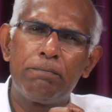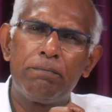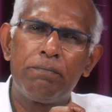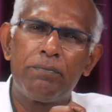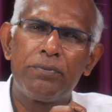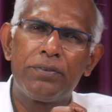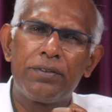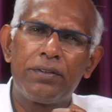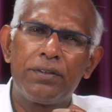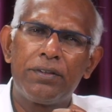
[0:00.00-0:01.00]

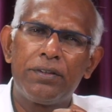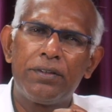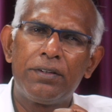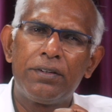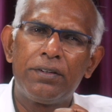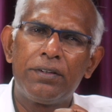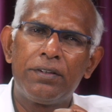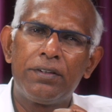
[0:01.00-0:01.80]
Nothing is said.